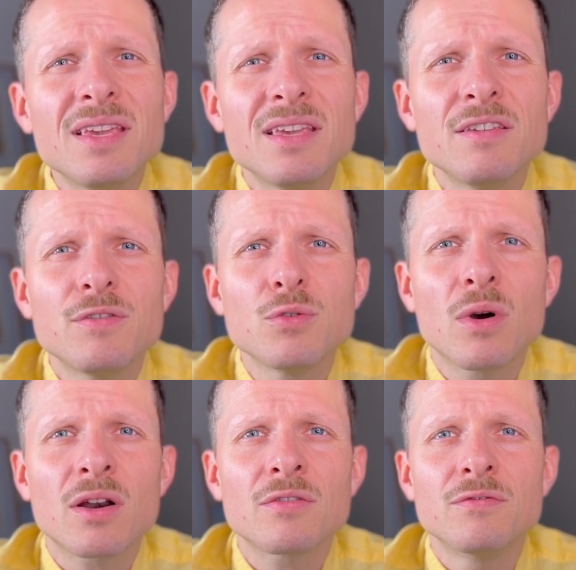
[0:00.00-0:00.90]
if
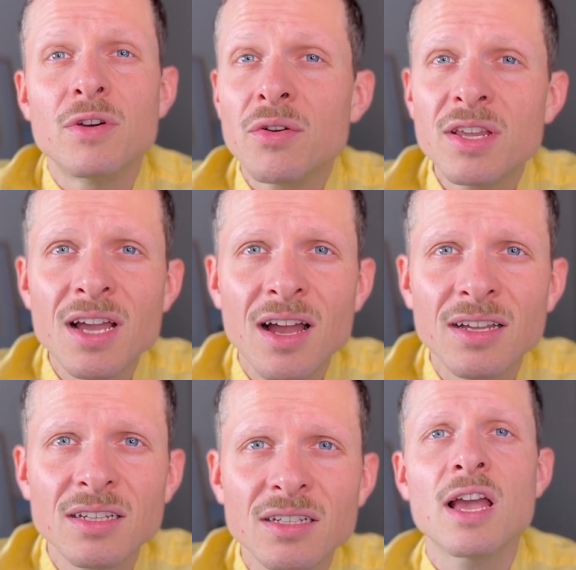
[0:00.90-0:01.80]
you are very
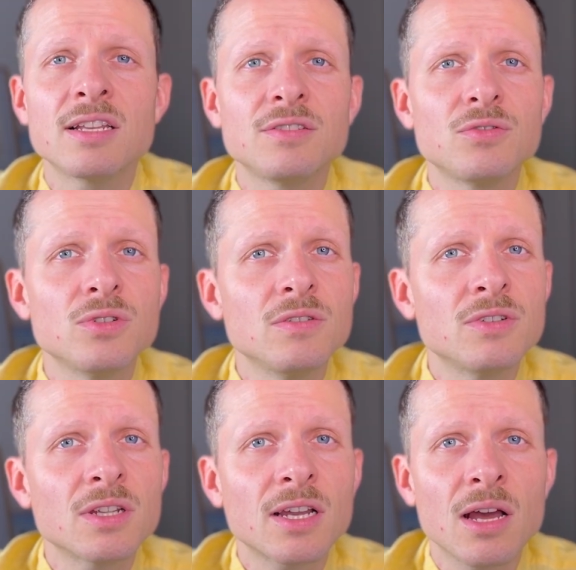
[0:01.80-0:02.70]
young and if you live
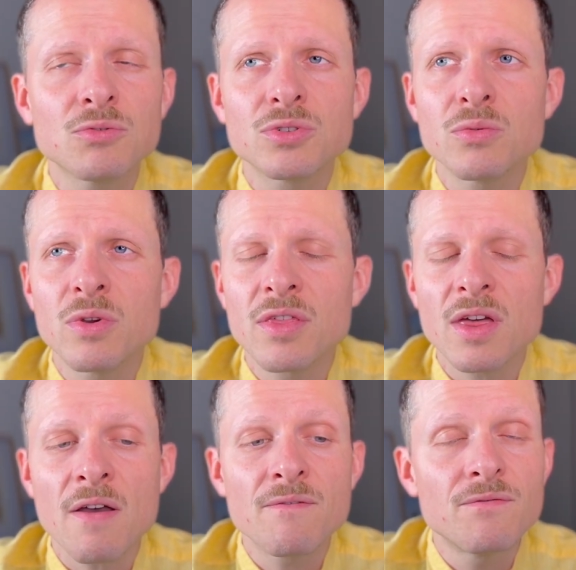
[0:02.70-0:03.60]
in a country
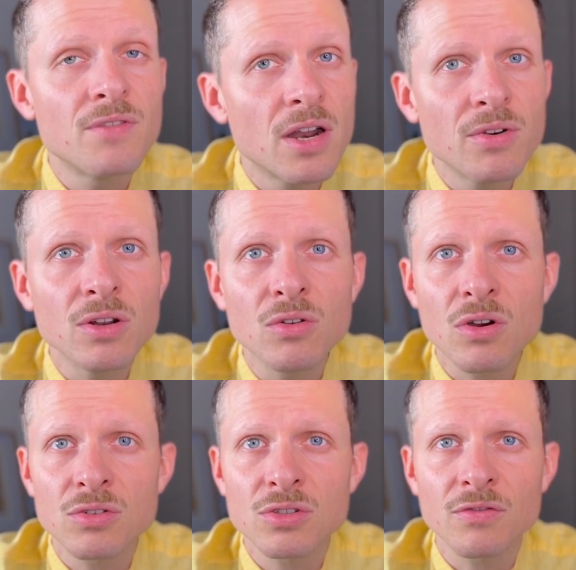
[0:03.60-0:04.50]
with a very low cost of